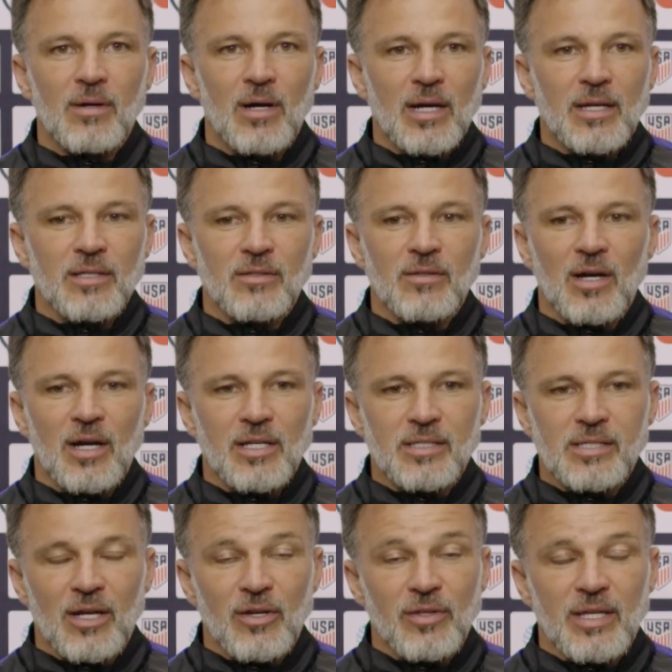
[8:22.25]
I can I can
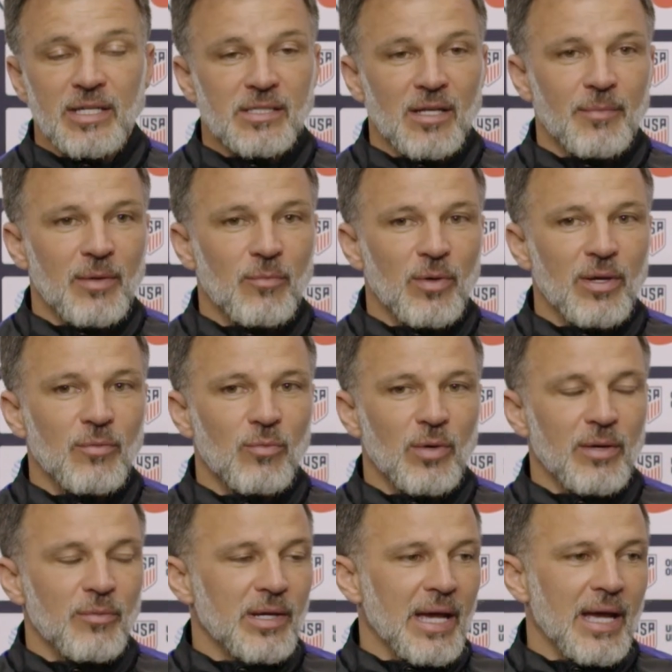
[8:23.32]
tell you this. I mean, we,
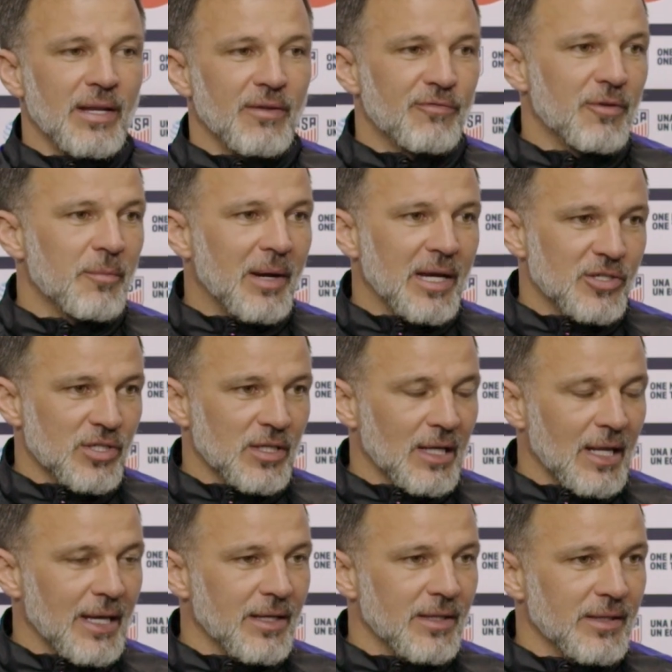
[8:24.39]
we were getting information
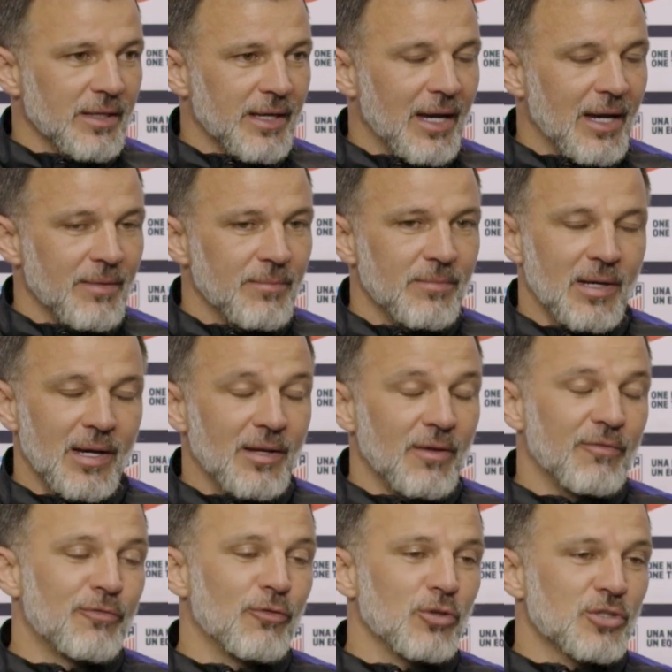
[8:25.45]
late in the game, and
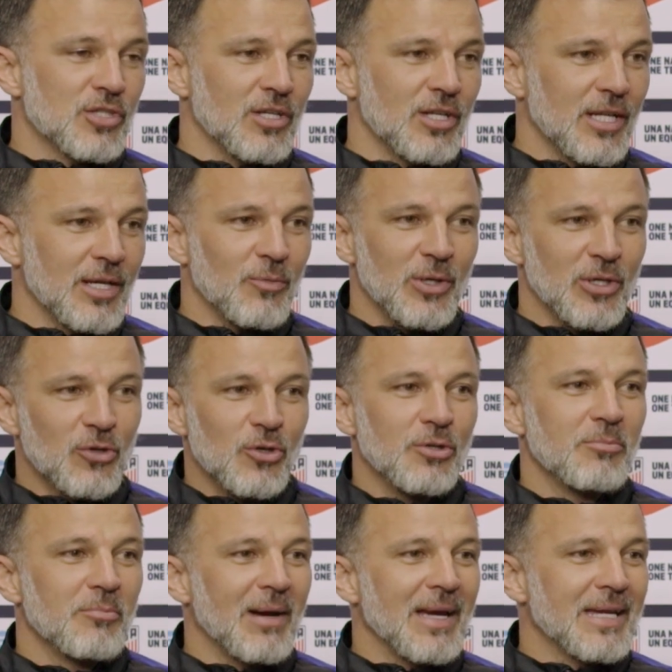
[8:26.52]
unfortunately, we
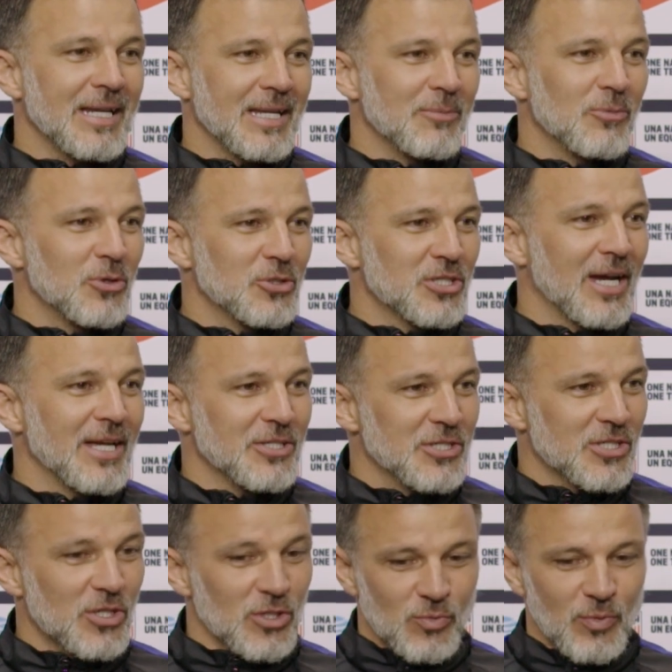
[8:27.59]
couldn't make any more
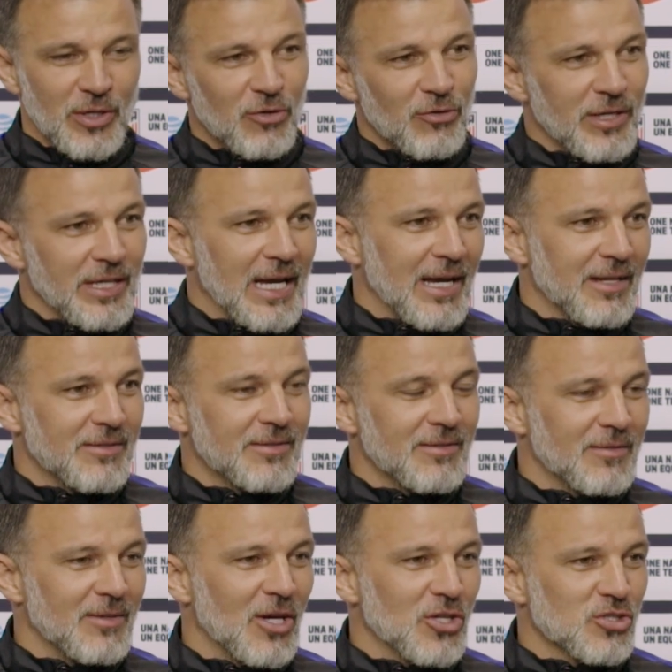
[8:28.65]
changes because we'd already had
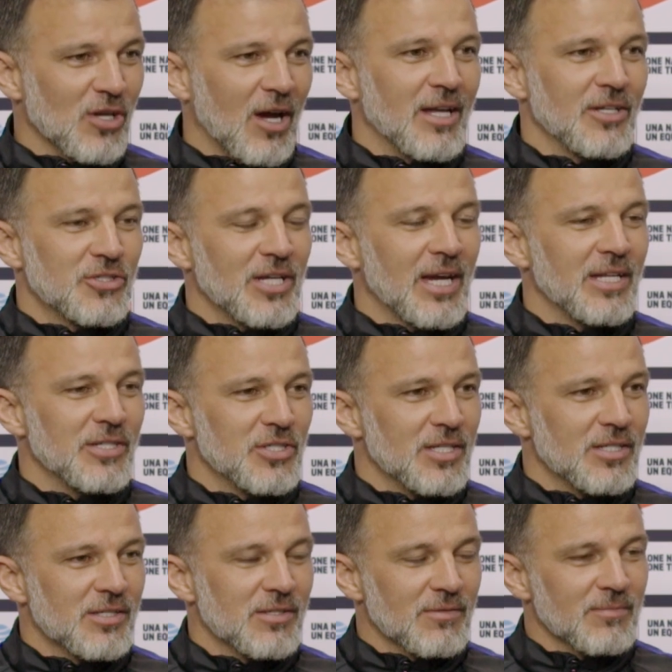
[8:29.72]
assigned
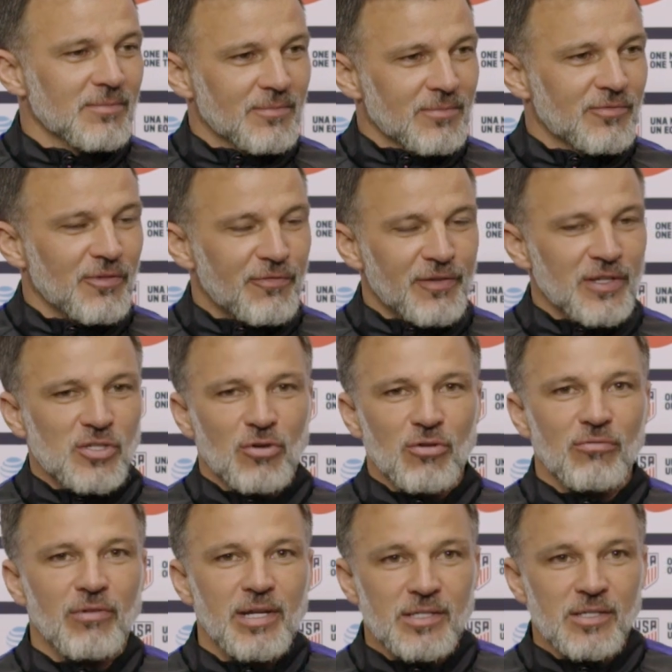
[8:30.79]
changes for
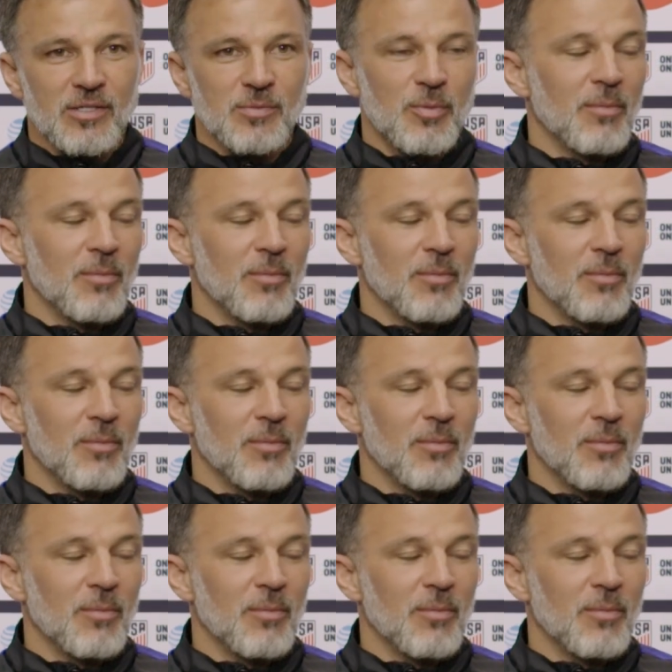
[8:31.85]
physical reasons.